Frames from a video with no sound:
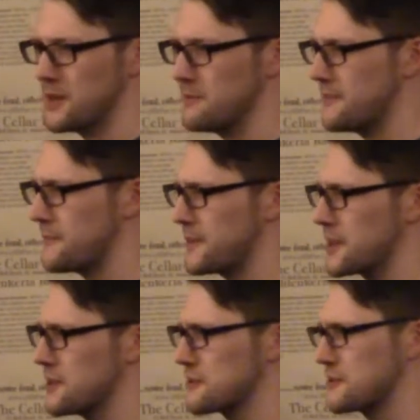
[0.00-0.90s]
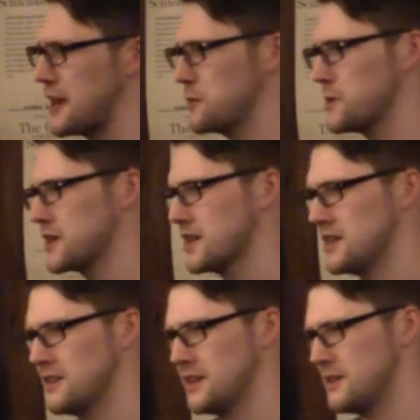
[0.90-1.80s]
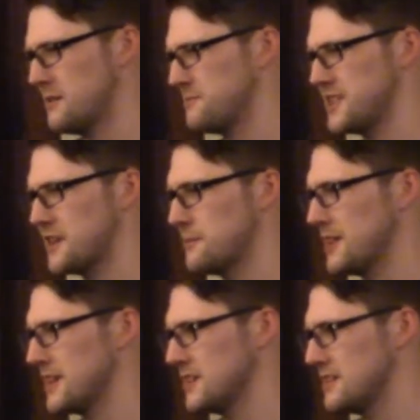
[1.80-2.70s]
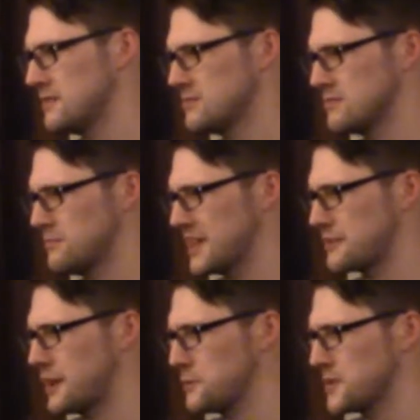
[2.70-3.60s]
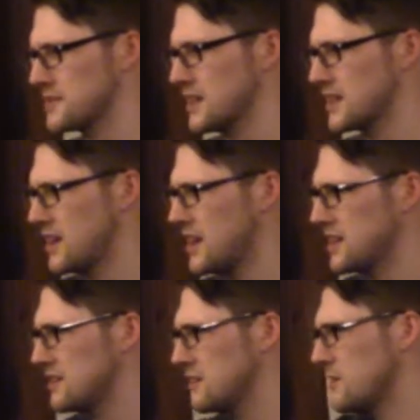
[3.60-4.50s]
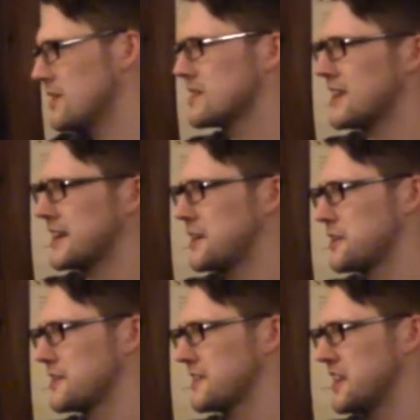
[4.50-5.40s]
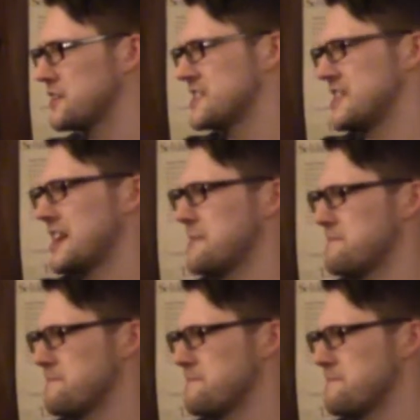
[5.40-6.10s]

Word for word: but I'm never very good at crowd work. You know, I, am terrible at it. You know, my crowd work's like, ah, you look like you're here tonight.